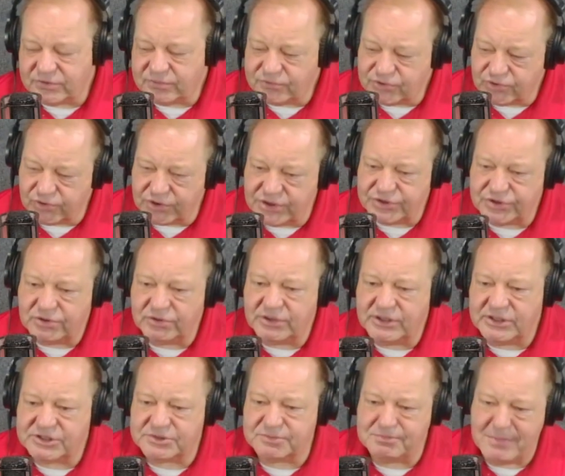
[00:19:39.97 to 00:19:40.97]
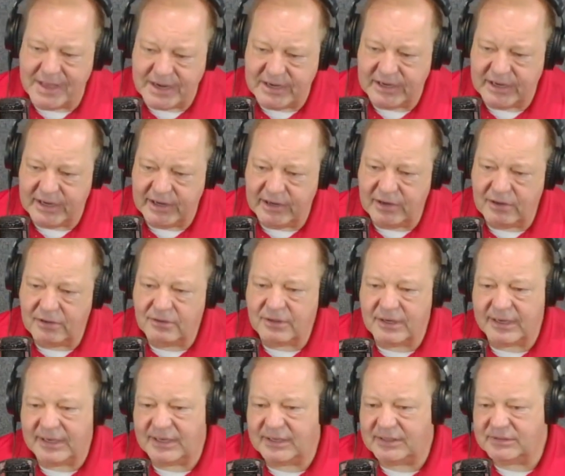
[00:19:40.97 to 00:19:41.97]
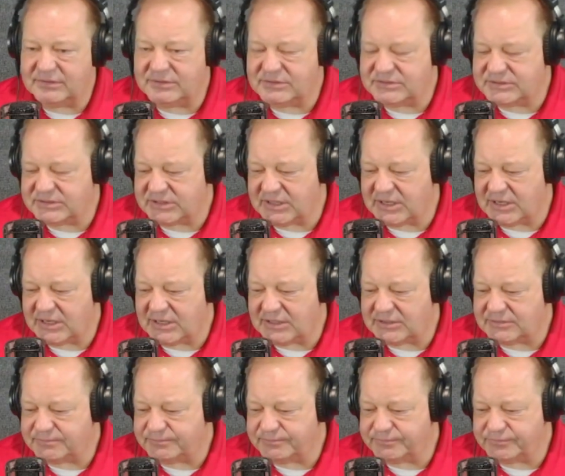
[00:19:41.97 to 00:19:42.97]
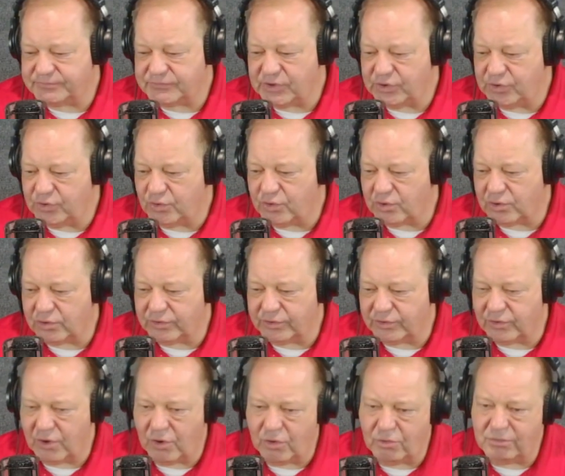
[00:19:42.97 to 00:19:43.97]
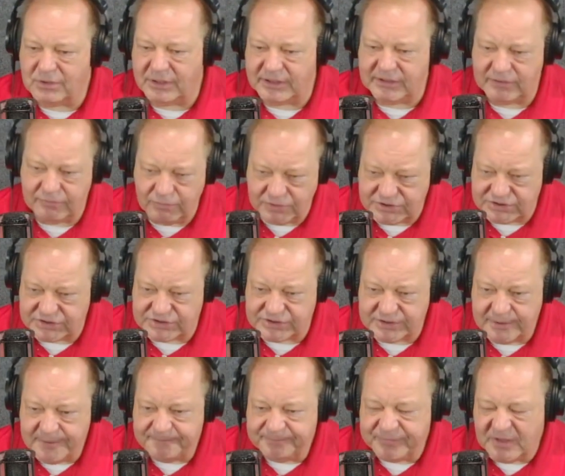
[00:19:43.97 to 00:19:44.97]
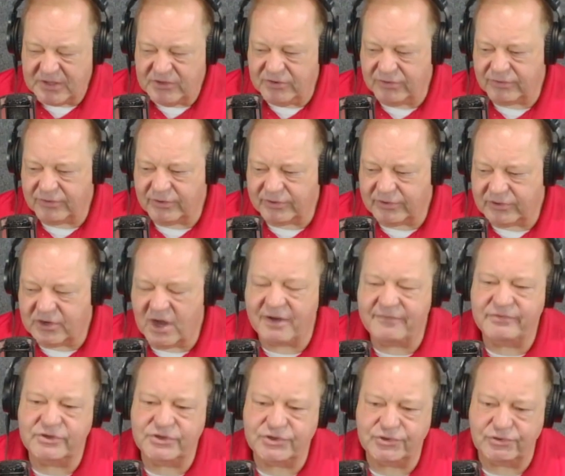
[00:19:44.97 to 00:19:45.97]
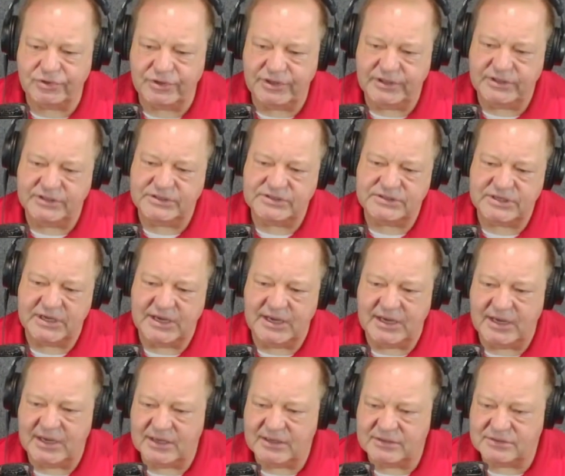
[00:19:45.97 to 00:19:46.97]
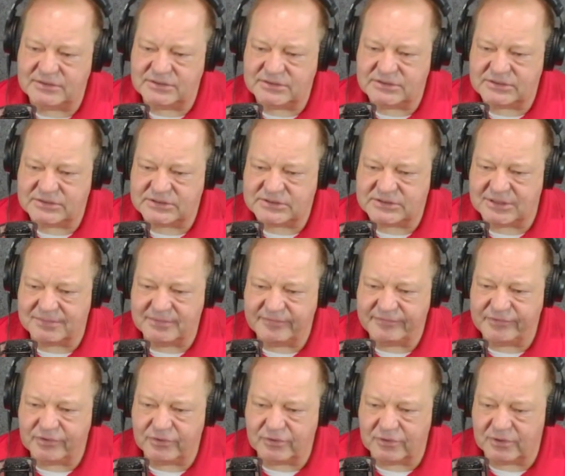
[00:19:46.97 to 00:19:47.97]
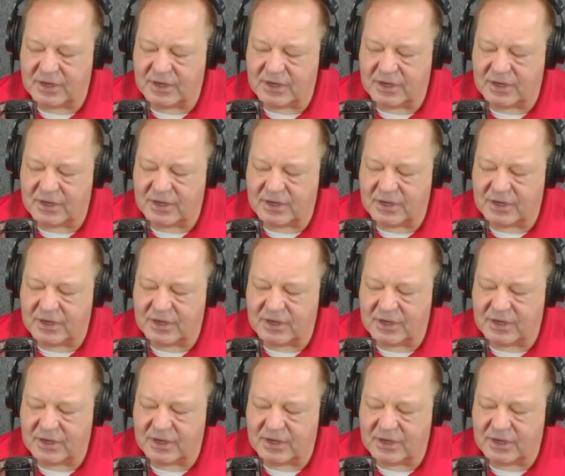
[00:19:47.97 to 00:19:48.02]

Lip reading: traditionally, it's Medicare and your HomeLink, which is your Coventrys and some of your